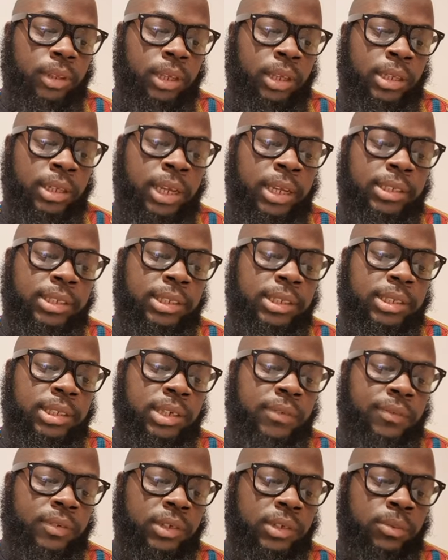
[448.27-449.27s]
In
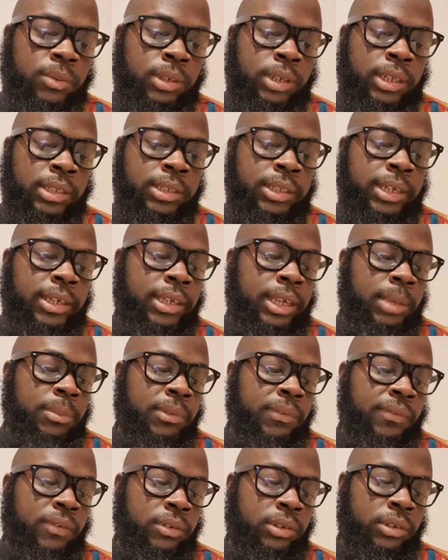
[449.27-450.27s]
1971, a decade
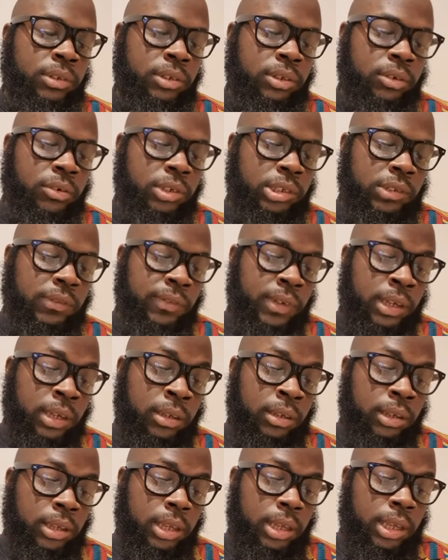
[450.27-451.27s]
before the New Cross
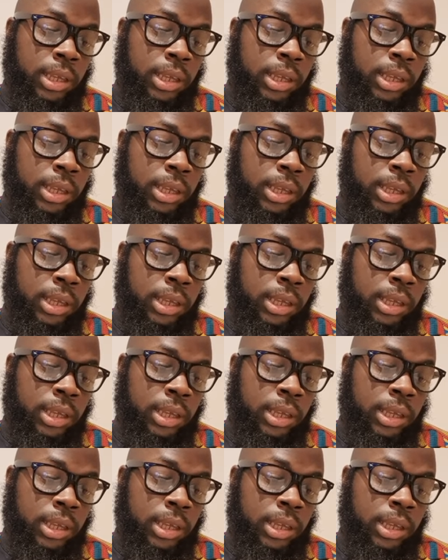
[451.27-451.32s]
Fire,